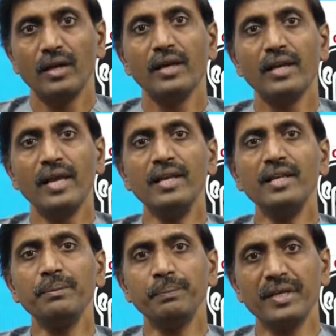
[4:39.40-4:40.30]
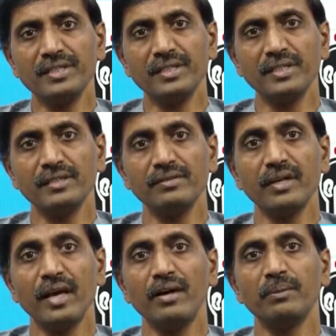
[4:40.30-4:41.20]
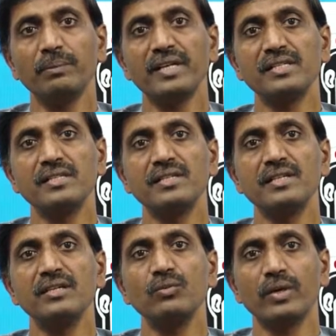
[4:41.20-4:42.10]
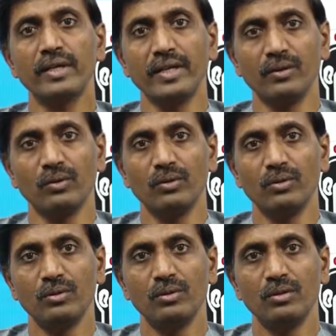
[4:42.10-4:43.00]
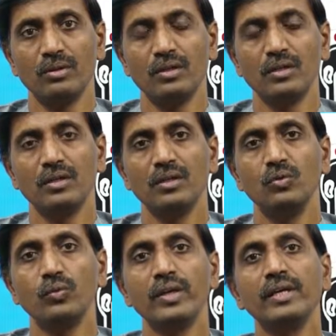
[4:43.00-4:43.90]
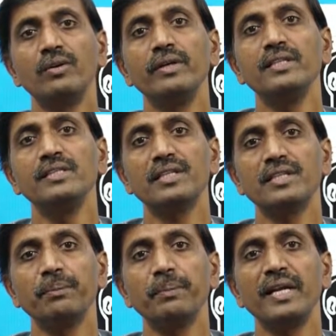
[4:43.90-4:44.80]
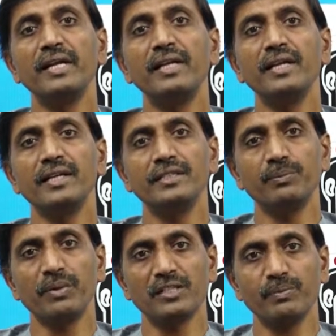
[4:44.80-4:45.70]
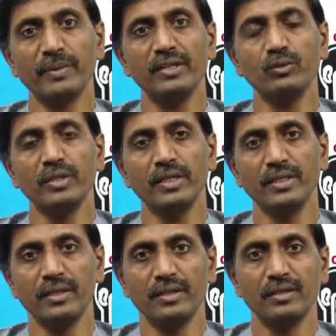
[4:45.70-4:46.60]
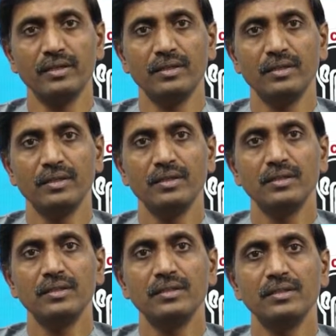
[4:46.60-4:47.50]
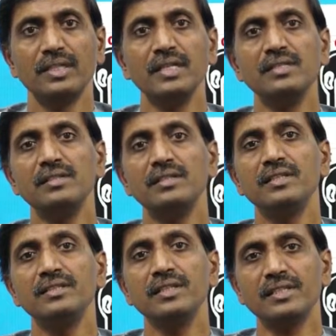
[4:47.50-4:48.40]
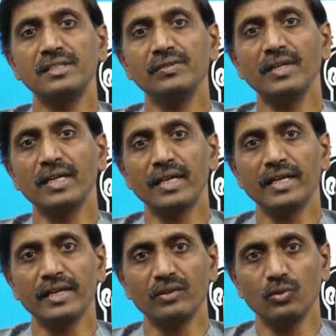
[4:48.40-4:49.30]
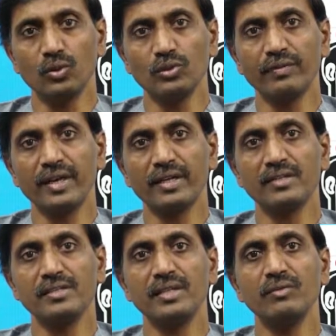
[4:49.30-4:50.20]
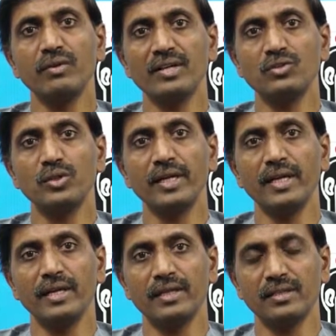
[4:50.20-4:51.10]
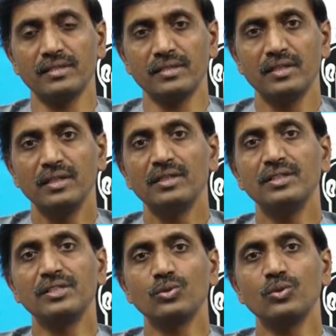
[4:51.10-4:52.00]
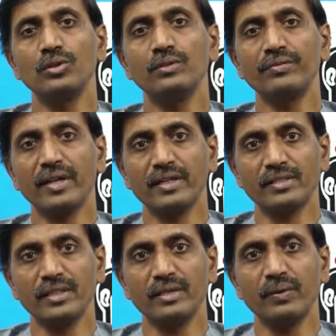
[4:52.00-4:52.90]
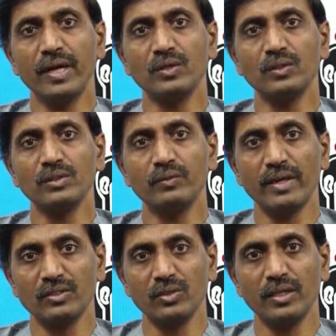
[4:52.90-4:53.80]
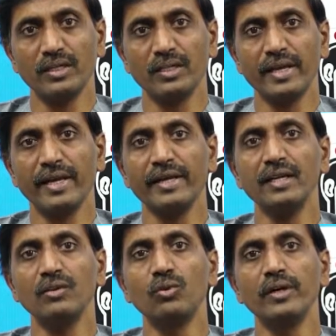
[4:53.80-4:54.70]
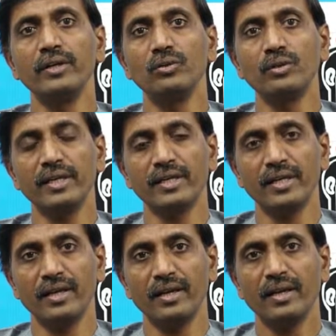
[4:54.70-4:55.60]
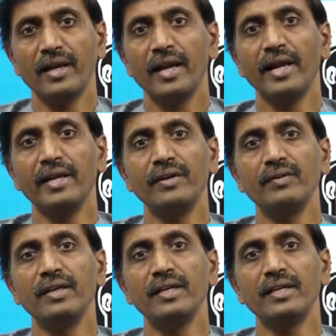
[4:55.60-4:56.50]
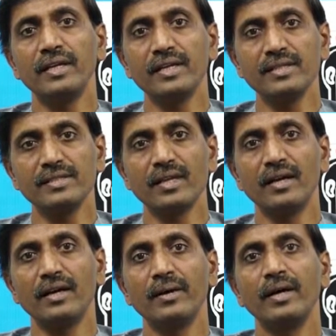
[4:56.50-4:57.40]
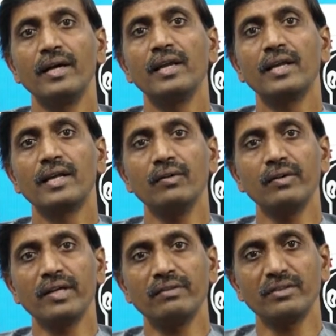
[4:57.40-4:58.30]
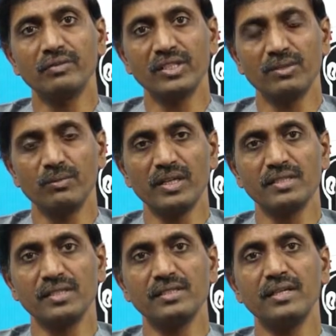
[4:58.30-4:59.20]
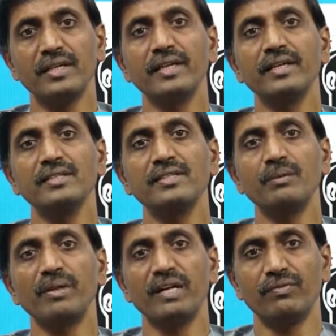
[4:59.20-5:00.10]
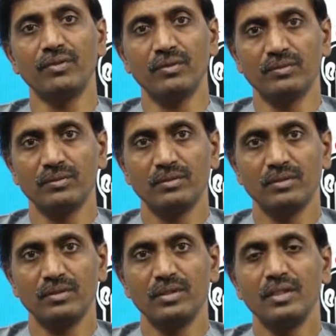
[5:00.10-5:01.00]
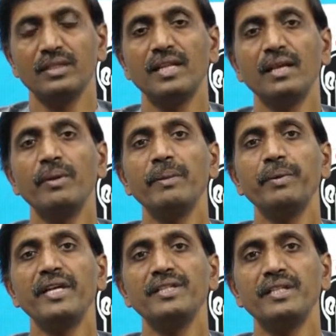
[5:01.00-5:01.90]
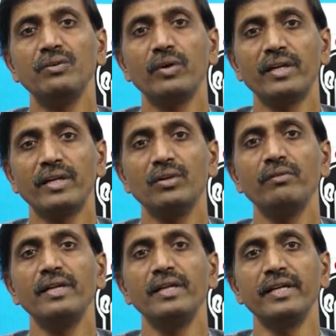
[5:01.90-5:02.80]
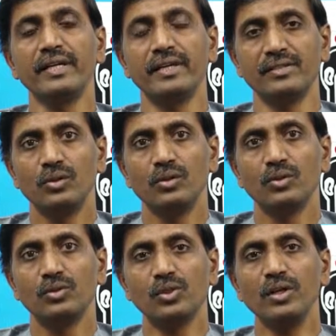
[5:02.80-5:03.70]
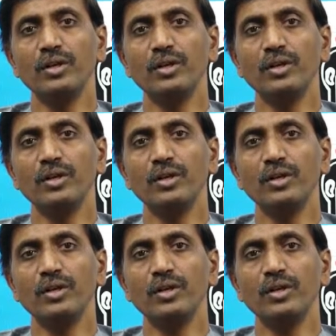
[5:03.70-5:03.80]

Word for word: Rarely patient have persistent vertigo. We give injection of platelet-rich plasma into the ear. These injections will contain growth factors and vasodilators. These growth factors and vasodilators directly go into the ear and it will increase the recovery of the vestibular cells and increase the blood flow. Thereby patient vertigo will decrease. So